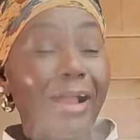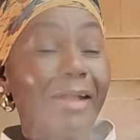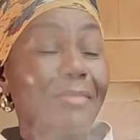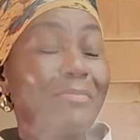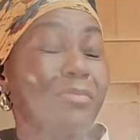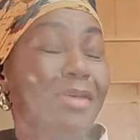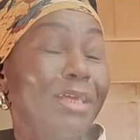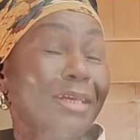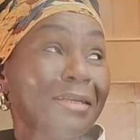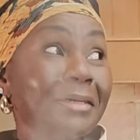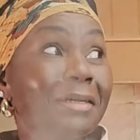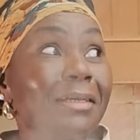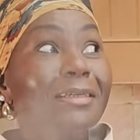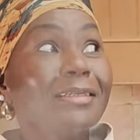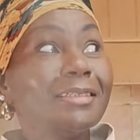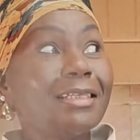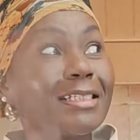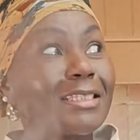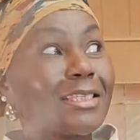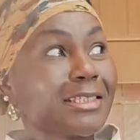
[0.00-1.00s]
I mean,
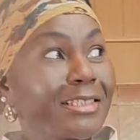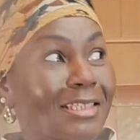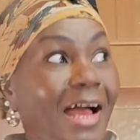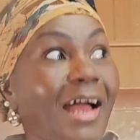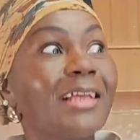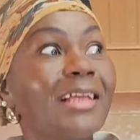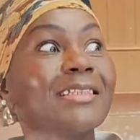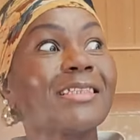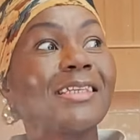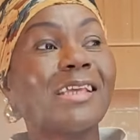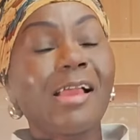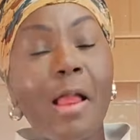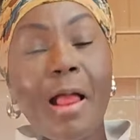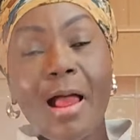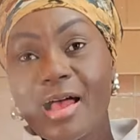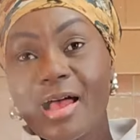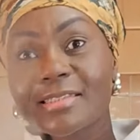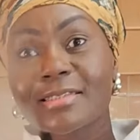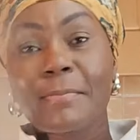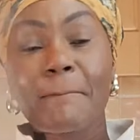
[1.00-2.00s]
the society
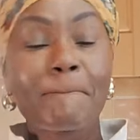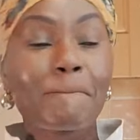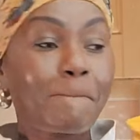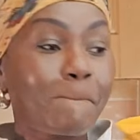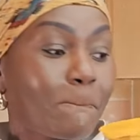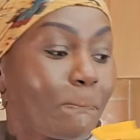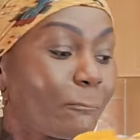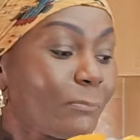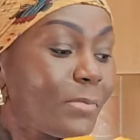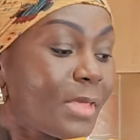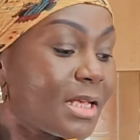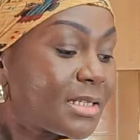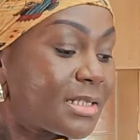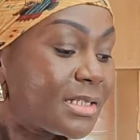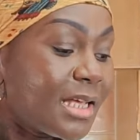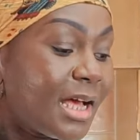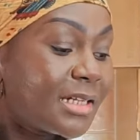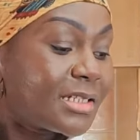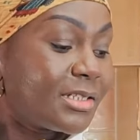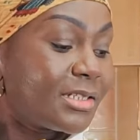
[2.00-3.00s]
has
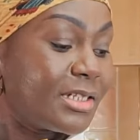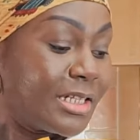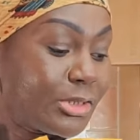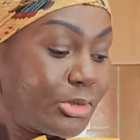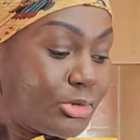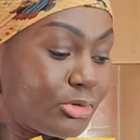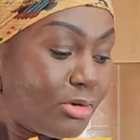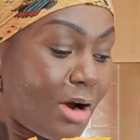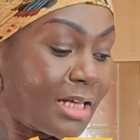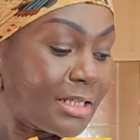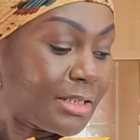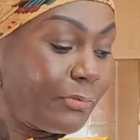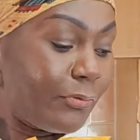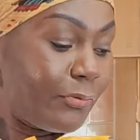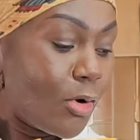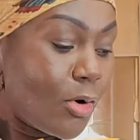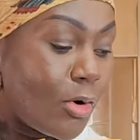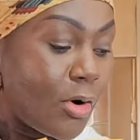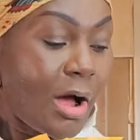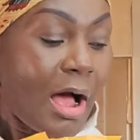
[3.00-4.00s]
such distrust
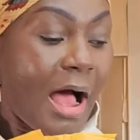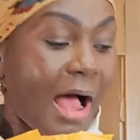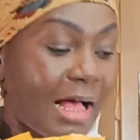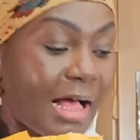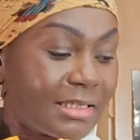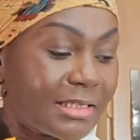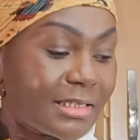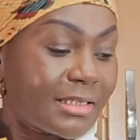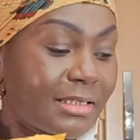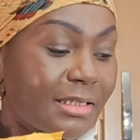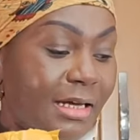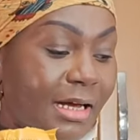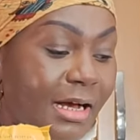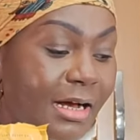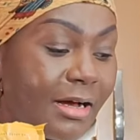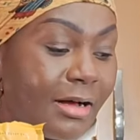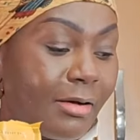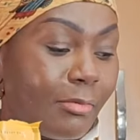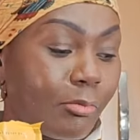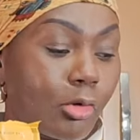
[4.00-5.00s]
for us
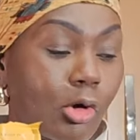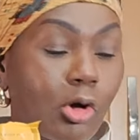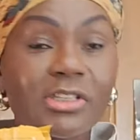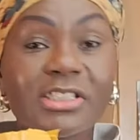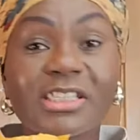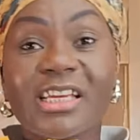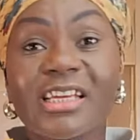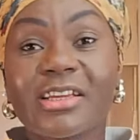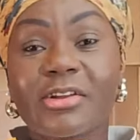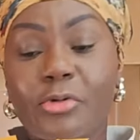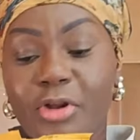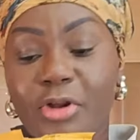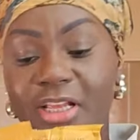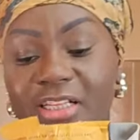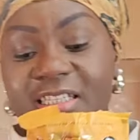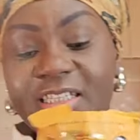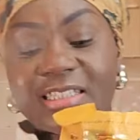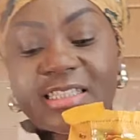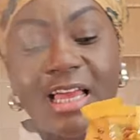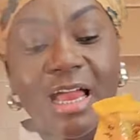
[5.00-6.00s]
content
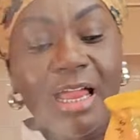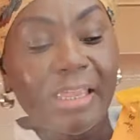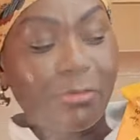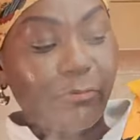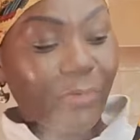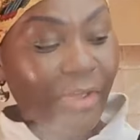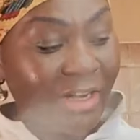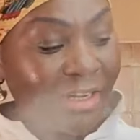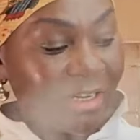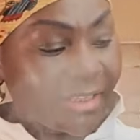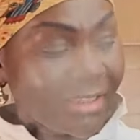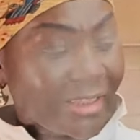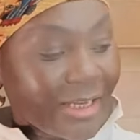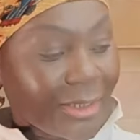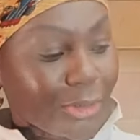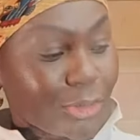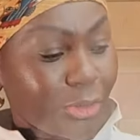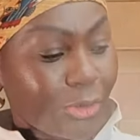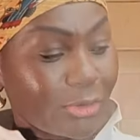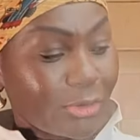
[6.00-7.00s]
creators that if
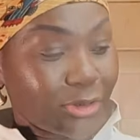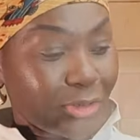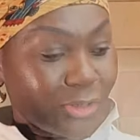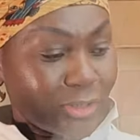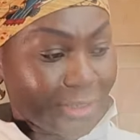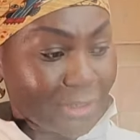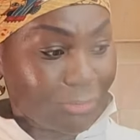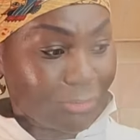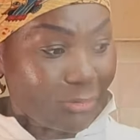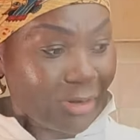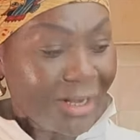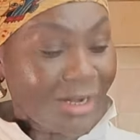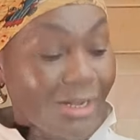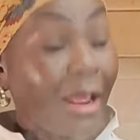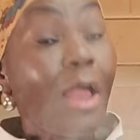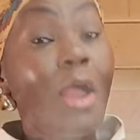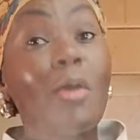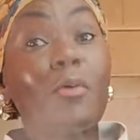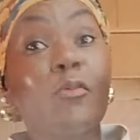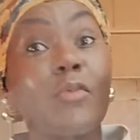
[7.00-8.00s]
anything shows on screen,
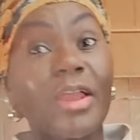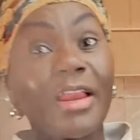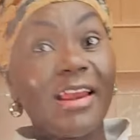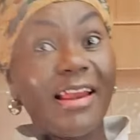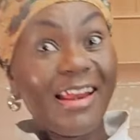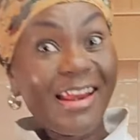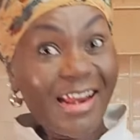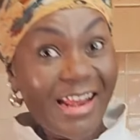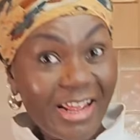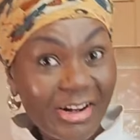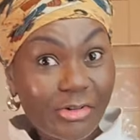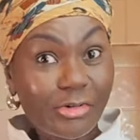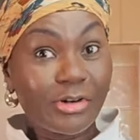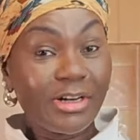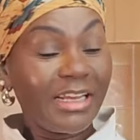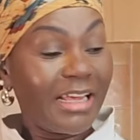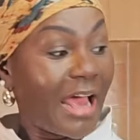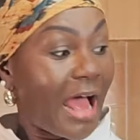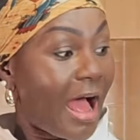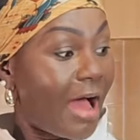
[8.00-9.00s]
we
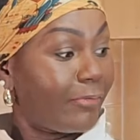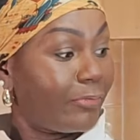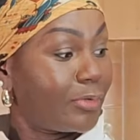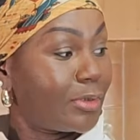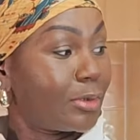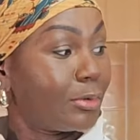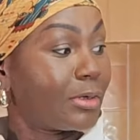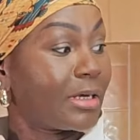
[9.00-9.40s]
literally have to